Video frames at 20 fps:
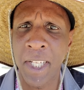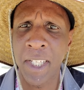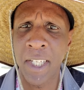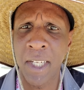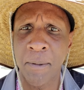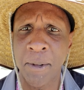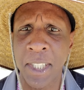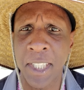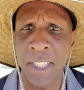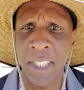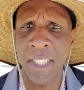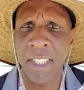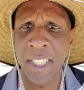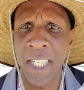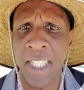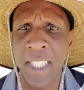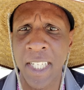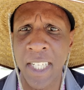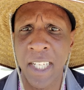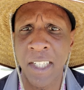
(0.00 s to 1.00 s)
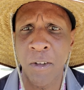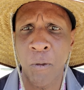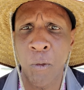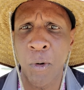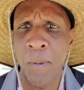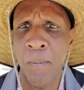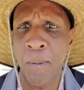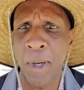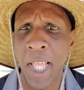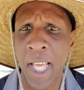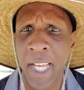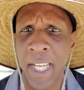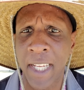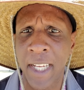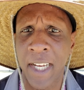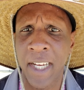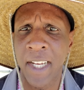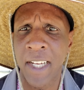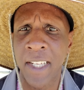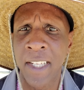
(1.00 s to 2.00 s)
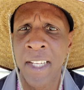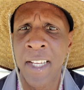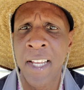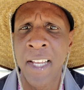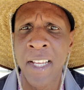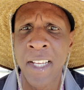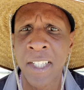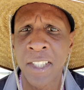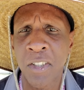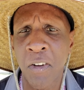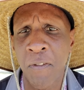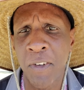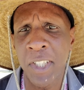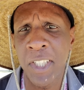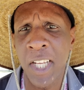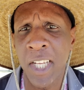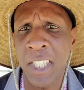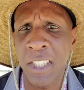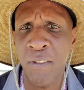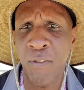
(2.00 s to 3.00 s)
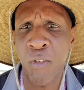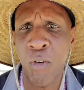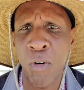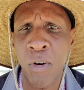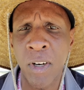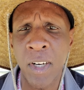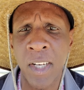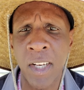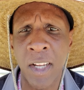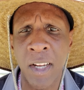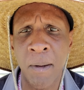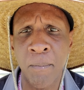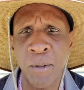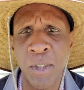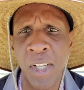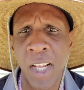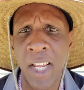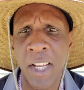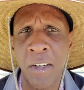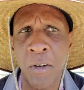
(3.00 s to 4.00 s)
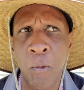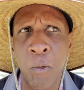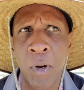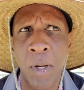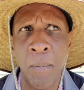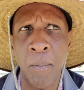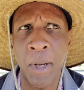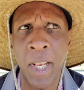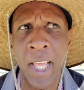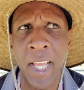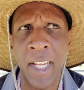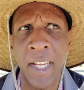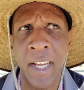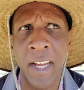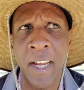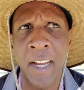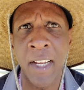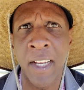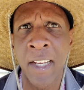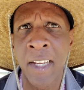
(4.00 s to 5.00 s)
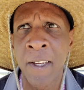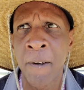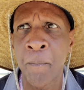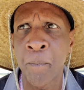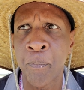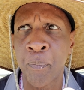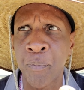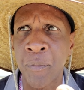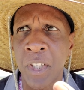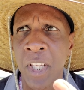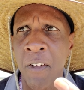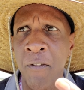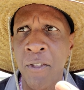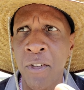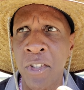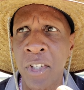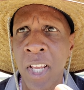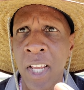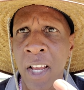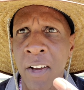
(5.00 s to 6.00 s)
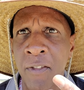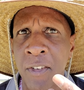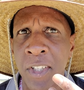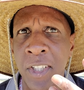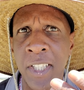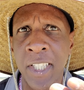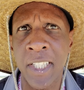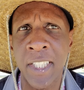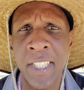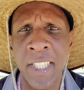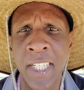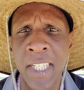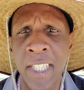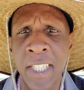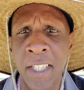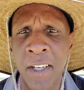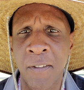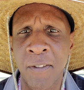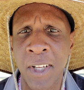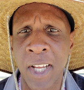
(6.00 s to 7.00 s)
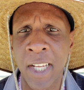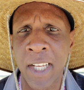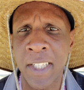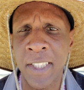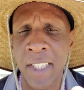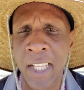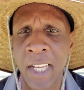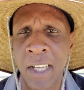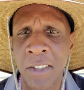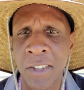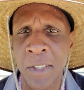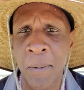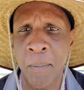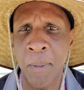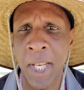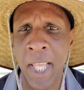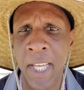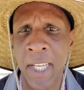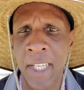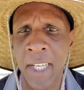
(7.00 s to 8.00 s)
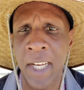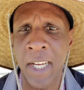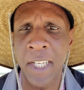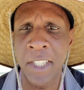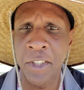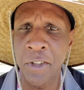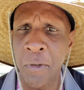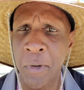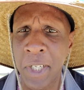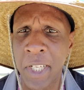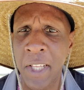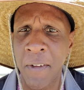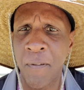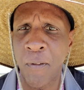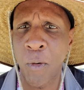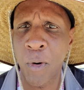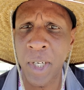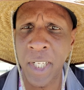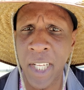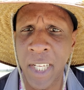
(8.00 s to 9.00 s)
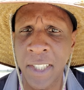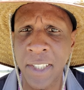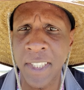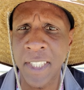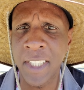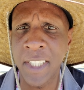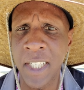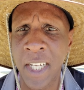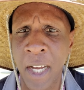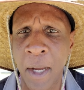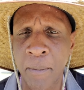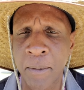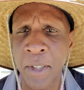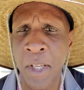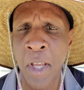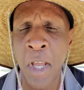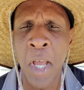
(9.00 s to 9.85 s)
cops does it take to handle one black guy? So if it takes four cops to handle one black guy, if you say I have a city of like a thousand black guys, you would need four thousand cops.